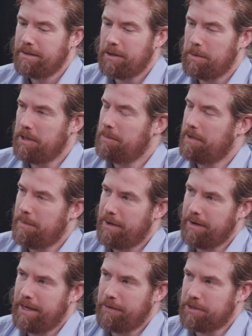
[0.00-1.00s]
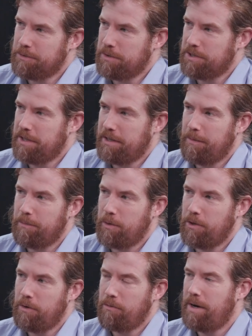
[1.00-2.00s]
Tell me a little bit about how this was set up
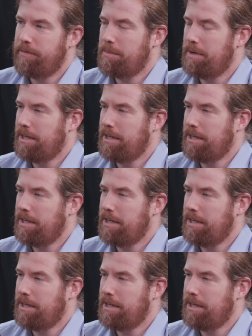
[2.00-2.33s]
when you arrived at